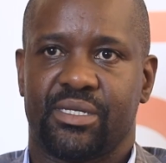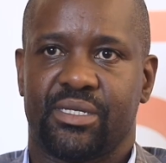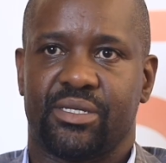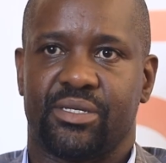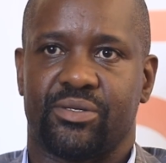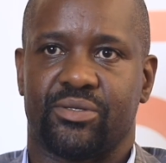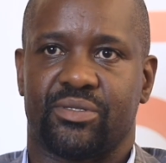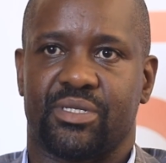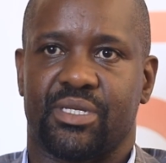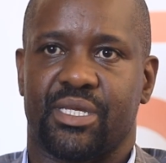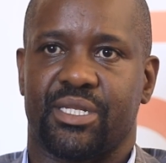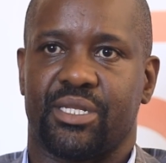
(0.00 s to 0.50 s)

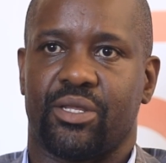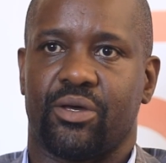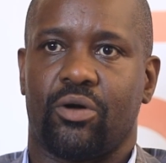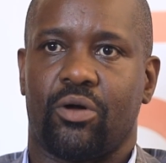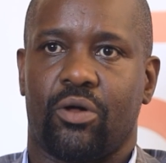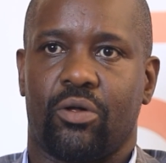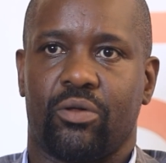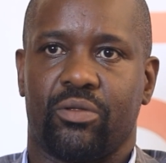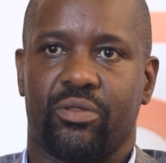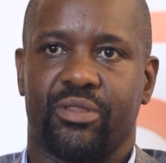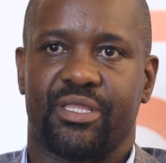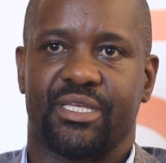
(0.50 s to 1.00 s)
you see, and
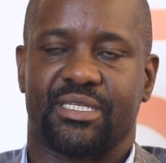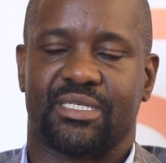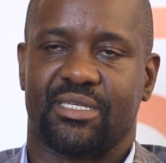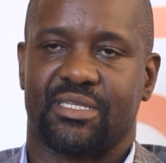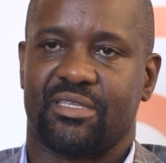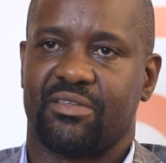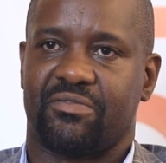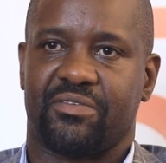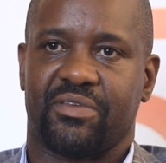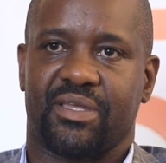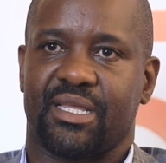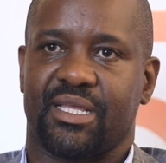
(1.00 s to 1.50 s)
all the
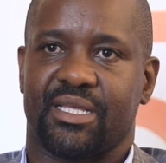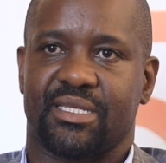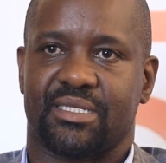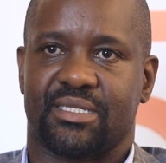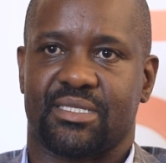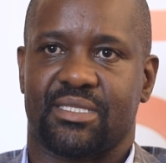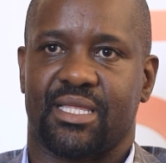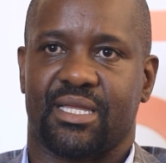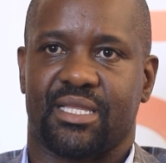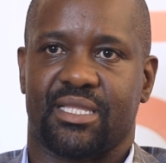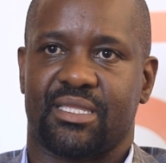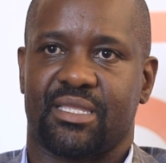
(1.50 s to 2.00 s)
certificates
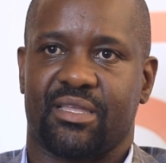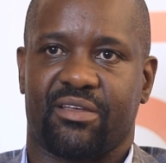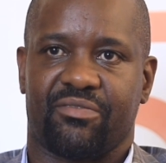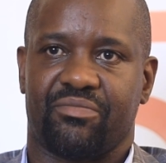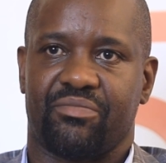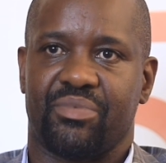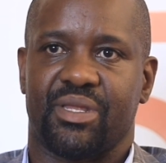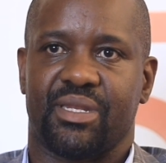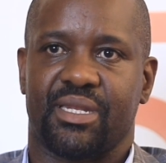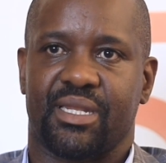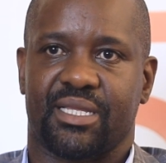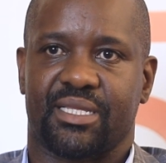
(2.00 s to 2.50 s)
that
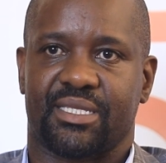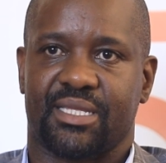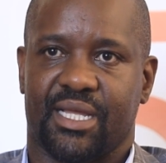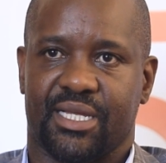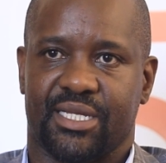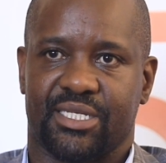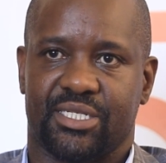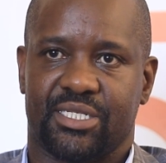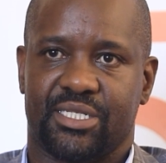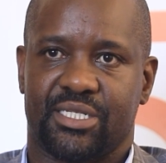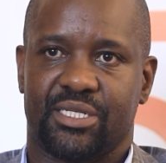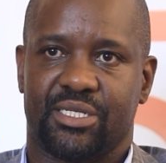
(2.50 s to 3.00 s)
have been
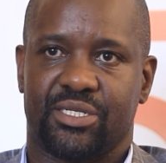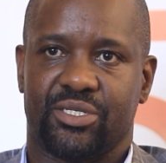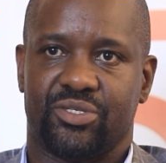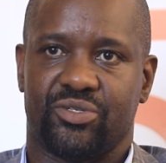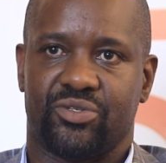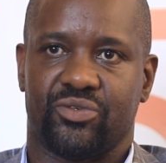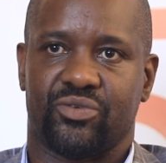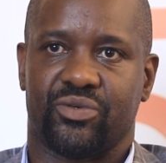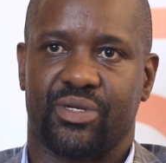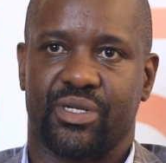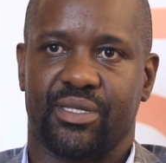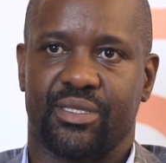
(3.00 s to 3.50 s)
attached
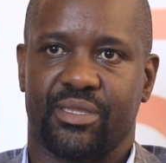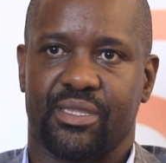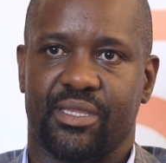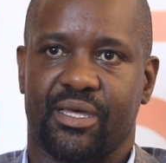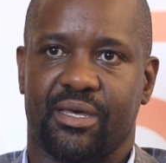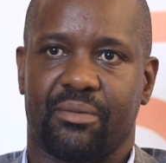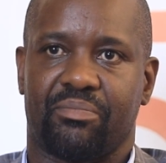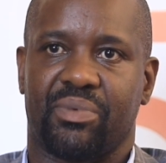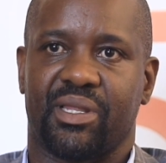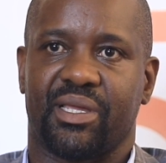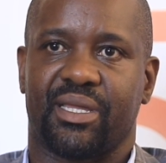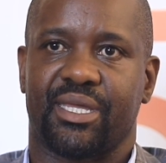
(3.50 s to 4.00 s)
during the
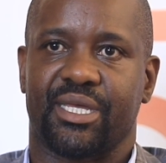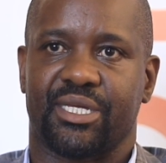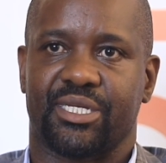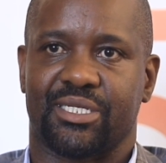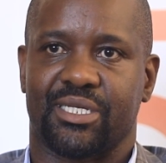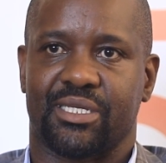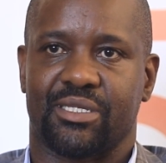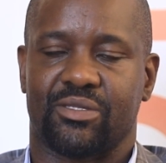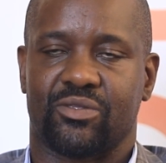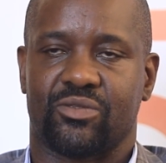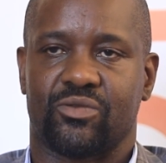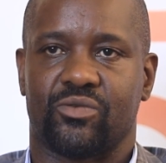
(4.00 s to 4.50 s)

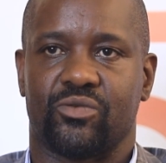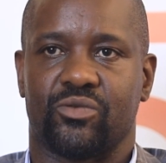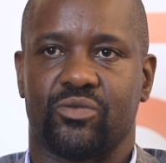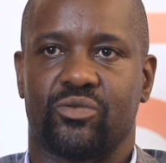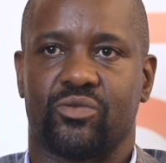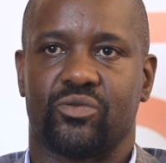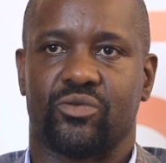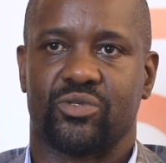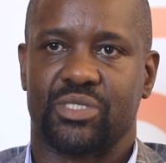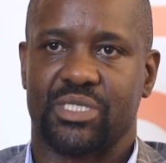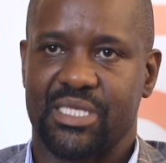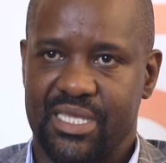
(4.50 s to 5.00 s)
application
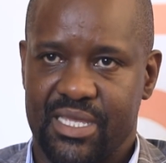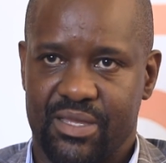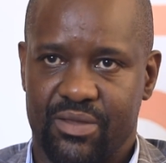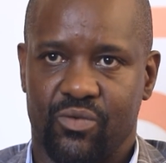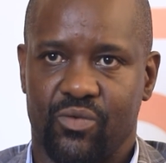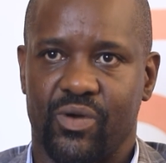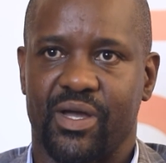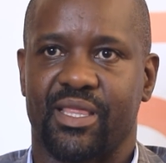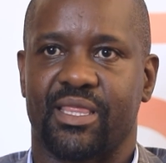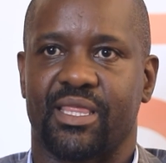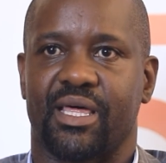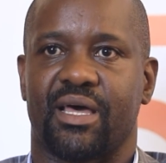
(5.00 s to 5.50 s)
to see
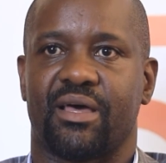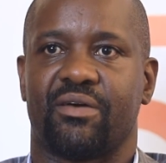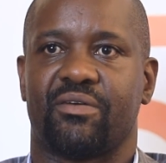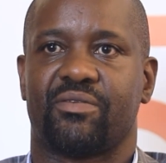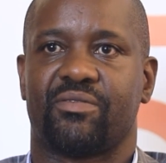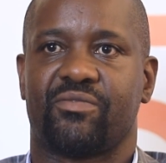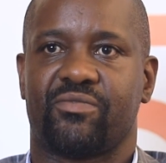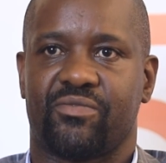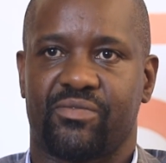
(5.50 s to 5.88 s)
whether